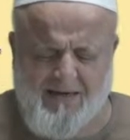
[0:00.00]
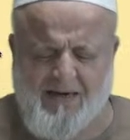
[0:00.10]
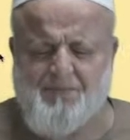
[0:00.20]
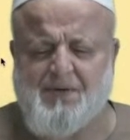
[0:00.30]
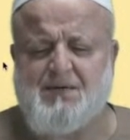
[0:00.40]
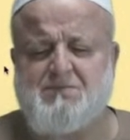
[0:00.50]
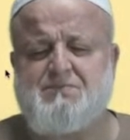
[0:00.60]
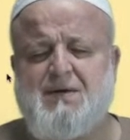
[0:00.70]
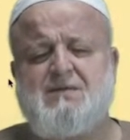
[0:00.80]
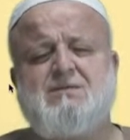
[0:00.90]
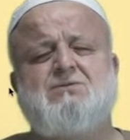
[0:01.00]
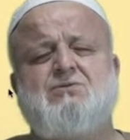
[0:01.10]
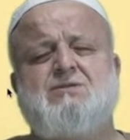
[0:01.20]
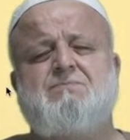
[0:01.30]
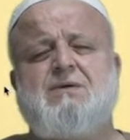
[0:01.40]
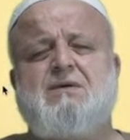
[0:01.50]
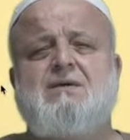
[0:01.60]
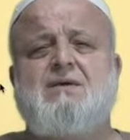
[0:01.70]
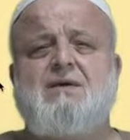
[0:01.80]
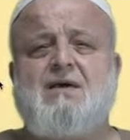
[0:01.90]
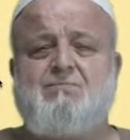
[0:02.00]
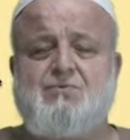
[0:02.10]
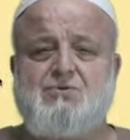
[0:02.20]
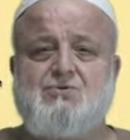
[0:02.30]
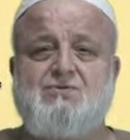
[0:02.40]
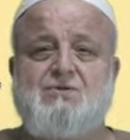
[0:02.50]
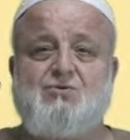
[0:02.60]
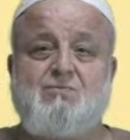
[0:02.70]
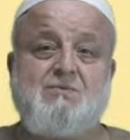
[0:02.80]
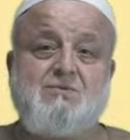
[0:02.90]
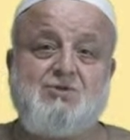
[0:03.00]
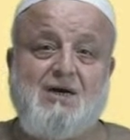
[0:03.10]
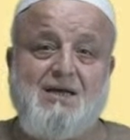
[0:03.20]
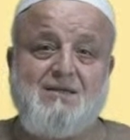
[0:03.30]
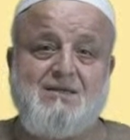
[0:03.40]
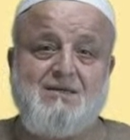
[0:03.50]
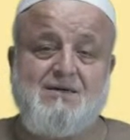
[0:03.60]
and becomes pregnant, so to speak, and produce a human child.